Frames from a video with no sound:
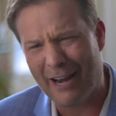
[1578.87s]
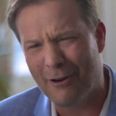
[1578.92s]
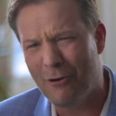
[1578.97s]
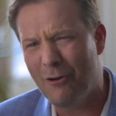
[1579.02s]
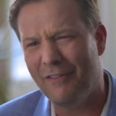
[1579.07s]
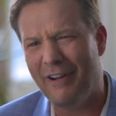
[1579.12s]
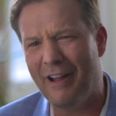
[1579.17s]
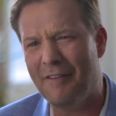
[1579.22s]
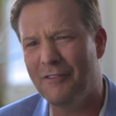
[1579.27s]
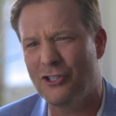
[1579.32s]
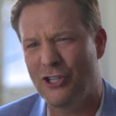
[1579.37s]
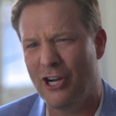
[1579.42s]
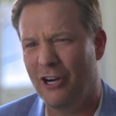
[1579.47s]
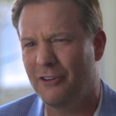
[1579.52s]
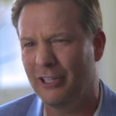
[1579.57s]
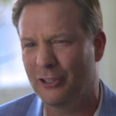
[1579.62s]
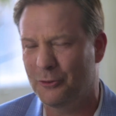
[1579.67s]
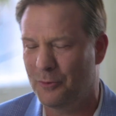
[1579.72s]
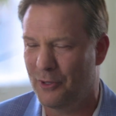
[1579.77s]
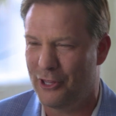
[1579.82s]
I don't know if I ever
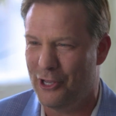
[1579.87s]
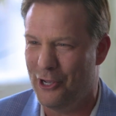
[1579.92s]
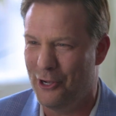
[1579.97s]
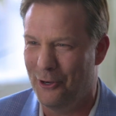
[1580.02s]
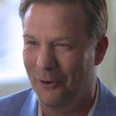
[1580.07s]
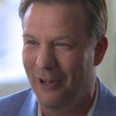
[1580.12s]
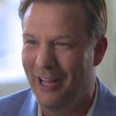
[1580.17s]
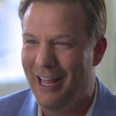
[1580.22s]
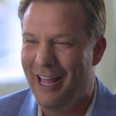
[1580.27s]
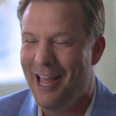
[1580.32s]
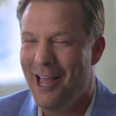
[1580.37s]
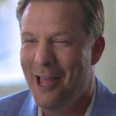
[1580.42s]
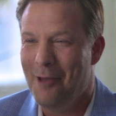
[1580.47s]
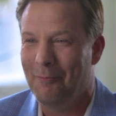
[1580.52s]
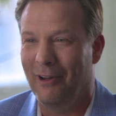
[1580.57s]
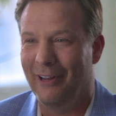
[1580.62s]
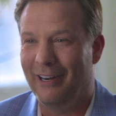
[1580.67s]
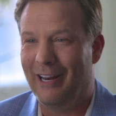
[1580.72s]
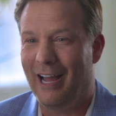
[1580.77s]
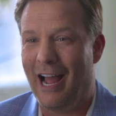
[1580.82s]
shared this with you,
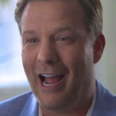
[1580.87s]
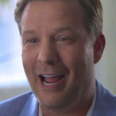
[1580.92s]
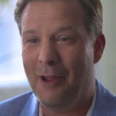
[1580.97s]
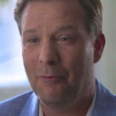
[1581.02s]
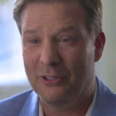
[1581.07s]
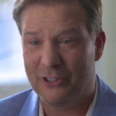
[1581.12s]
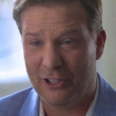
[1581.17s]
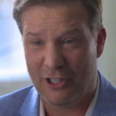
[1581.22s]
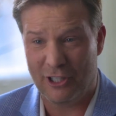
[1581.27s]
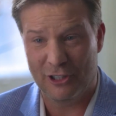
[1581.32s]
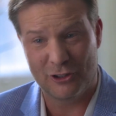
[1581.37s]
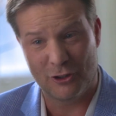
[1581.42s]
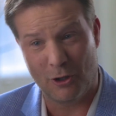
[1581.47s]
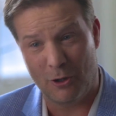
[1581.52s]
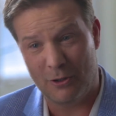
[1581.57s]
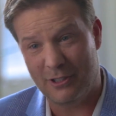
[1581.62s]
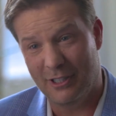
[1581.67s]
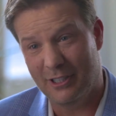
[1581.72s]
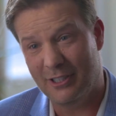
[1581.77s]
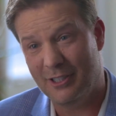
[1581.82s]
but I was a
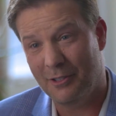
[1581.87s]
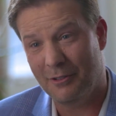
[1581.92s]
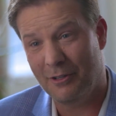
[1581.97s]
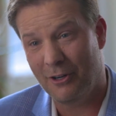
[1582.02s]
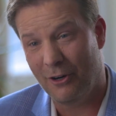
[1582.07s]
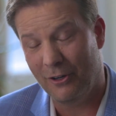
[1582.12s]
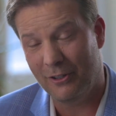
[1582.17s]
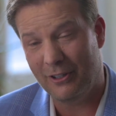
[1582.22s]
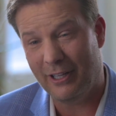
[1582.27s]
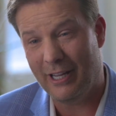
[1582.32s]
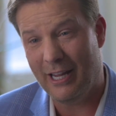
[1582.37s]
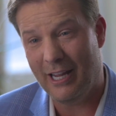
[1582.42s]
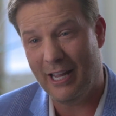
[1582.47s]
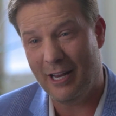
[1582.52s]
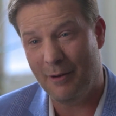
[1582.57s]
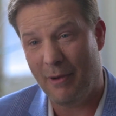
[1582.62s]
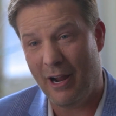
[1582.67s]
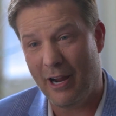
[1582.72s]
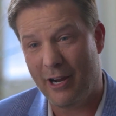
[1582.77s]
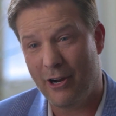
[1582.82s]
consultant early
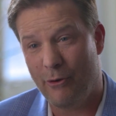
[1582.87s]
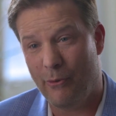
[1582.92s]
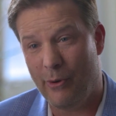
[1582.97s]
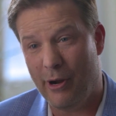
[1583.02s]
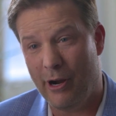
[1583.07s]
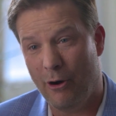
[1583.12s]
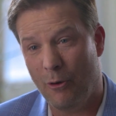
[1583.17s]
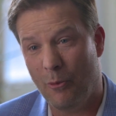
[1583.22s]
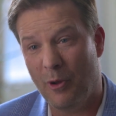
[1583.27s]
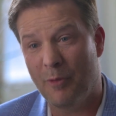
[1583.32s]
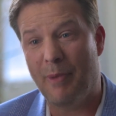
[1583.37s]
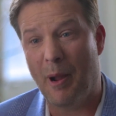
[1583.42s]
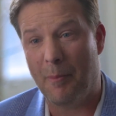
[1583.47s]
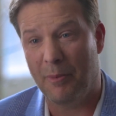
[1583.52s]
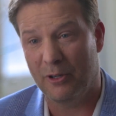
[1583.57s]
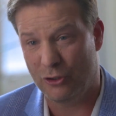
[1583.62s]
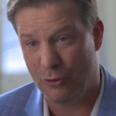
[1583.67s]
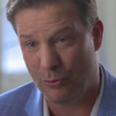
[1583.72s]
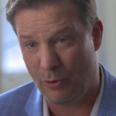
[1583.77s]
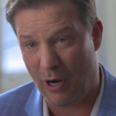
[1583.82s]
in my career with
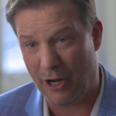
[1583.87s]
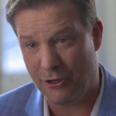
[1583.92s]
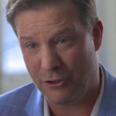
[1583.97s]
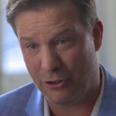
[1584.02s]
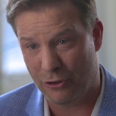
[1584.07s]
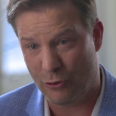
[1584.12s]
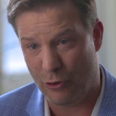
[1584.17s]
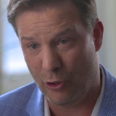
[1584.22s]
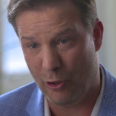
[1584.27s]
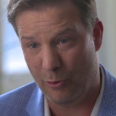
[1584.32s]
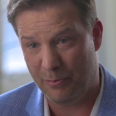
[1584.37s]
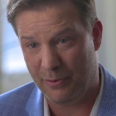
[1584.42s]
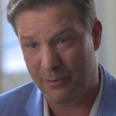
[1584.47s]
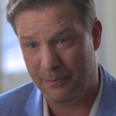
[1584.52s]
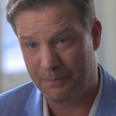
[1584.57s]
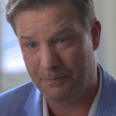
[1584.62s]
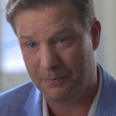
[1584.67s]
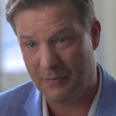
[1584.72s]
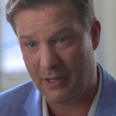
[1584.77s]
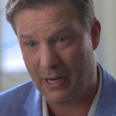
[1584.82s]
Peppers and Rogers Group.
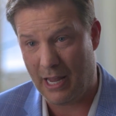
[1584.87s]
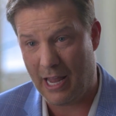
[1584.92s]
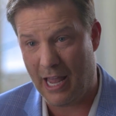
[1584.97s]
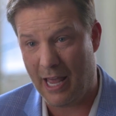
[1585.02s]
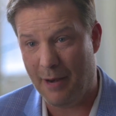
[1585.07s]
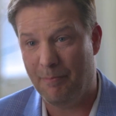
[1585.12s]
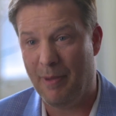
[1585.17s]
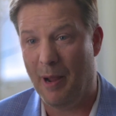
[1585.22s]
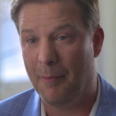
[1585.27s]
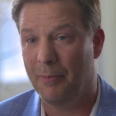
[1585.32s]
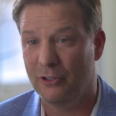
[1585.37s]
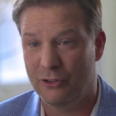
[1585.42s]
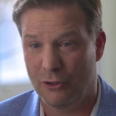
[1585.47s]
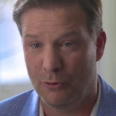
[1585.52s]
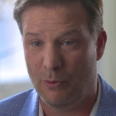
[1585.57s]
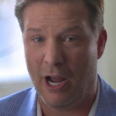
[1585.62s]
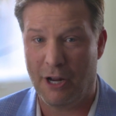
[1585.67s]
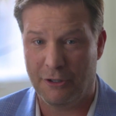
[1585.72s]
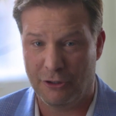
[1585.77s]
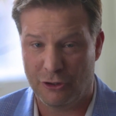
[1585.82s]
Okay. And
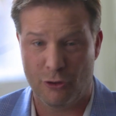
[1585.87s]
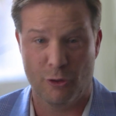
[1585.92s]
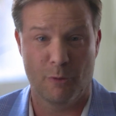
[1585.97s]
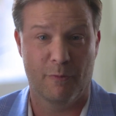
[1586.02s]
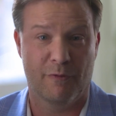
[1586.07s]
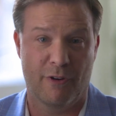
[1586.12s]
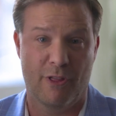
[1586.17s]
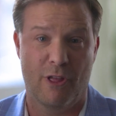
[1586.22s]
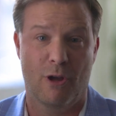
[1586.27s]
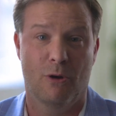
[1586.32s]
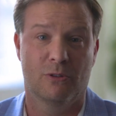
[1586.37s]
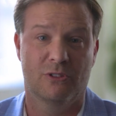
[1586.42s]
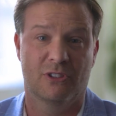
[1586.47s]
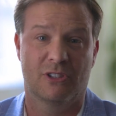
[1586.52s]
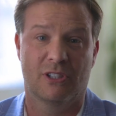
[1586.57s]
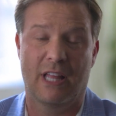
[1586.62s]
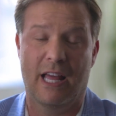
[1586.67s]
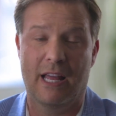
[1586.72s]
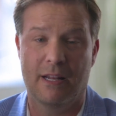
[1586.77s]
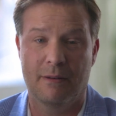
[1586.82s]
Peppers and Rogers Group, for
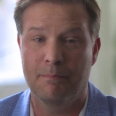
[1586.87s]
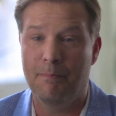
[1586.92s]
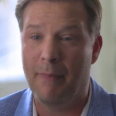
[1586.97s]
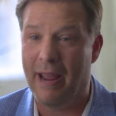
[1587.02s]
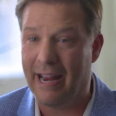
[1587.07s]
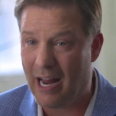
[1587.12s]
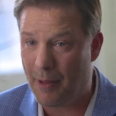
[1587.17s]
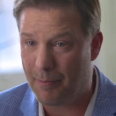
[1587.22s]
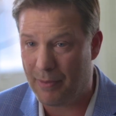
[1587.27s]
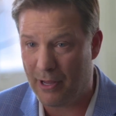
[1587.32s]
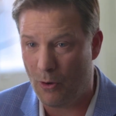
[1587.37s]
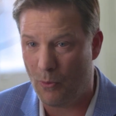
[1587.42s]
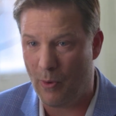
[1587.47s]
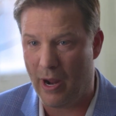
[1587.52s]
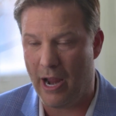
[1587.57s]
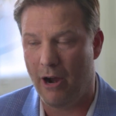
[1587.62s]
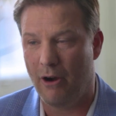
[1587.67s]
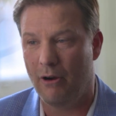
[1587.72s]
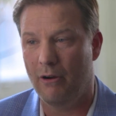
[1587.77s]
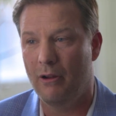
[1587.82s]
those that may not be
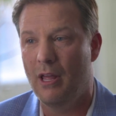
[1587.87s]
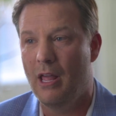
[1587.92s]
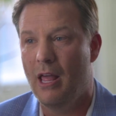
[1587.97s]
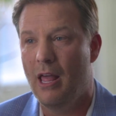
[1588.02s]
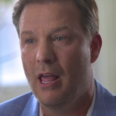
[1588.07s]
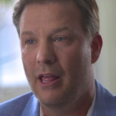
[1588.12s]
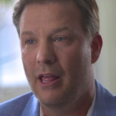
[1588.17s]
aware,